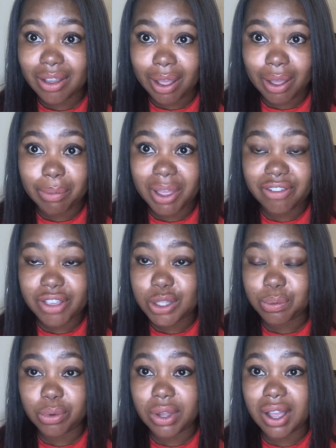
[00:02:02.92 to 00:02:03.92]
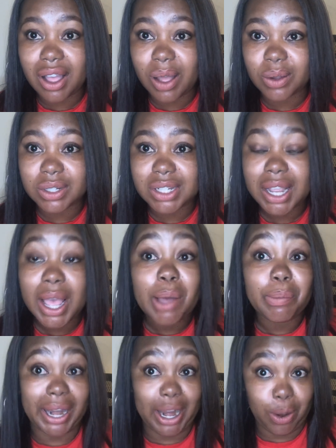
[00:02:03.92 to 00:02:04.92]
my Facebook account,
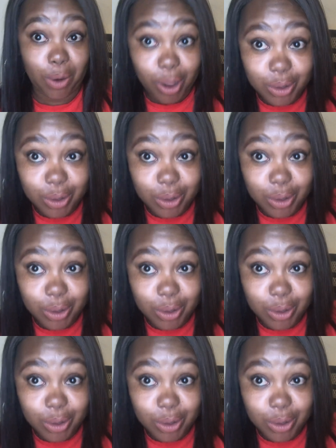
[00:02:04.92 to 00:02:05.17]
but I know how